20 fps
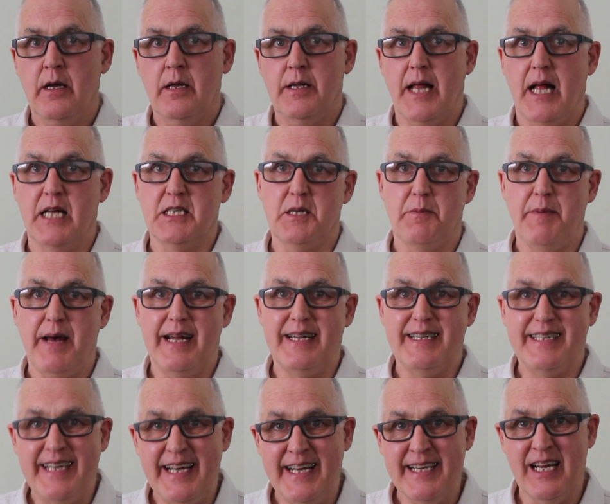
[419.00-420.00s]
Now there's
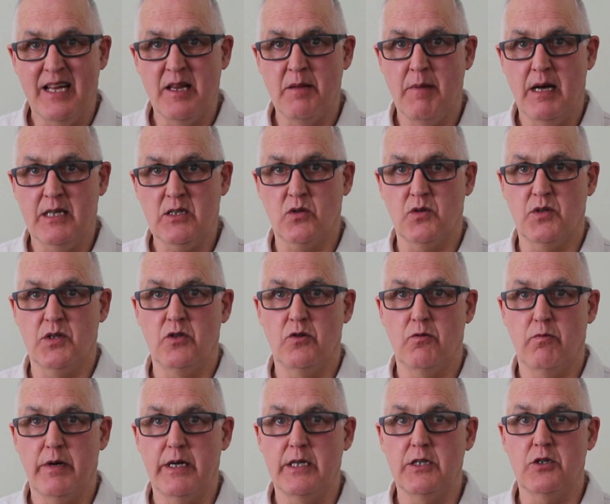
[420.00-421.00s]
about 10 other muscles in
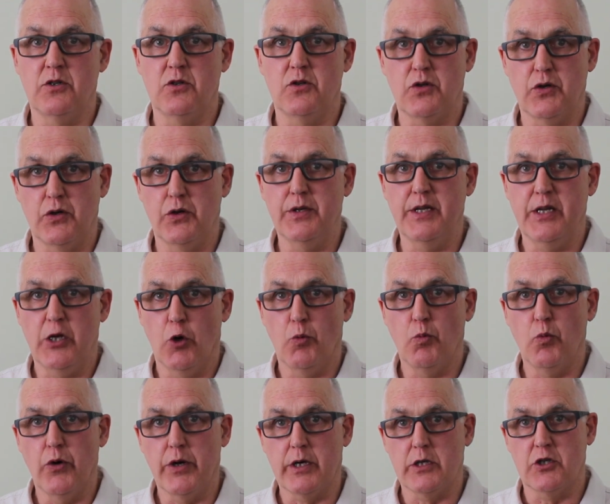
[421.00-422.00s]
the region too that
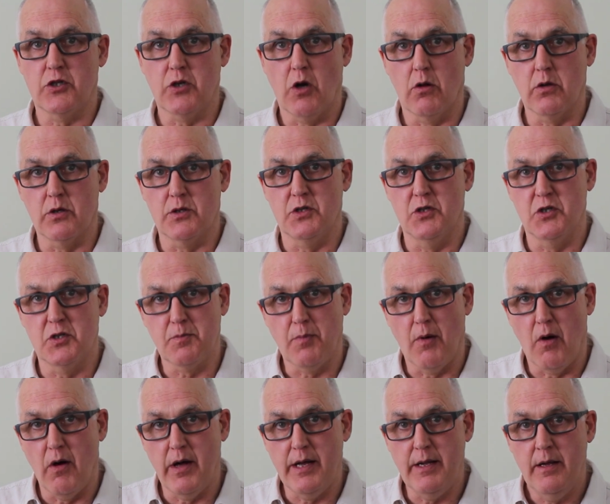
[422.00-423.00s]
help work your shoulders and
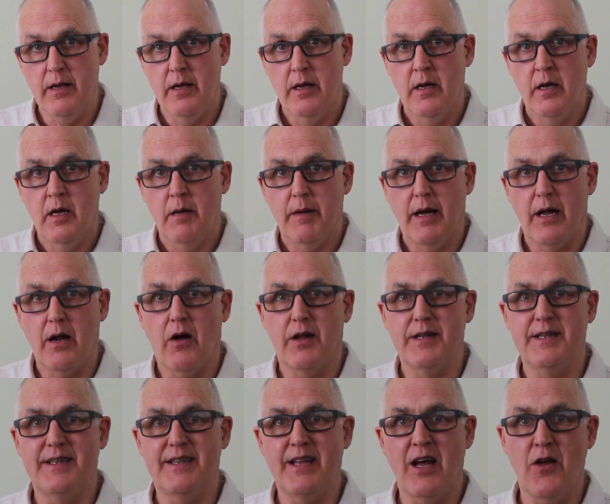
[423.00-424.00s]
spine. I
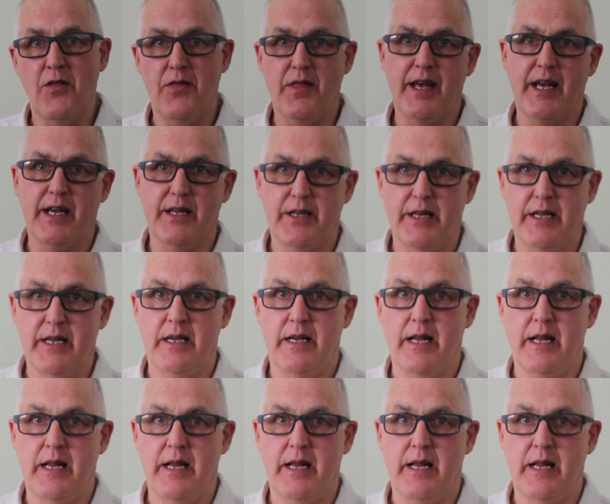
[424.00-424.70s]
don't think you need an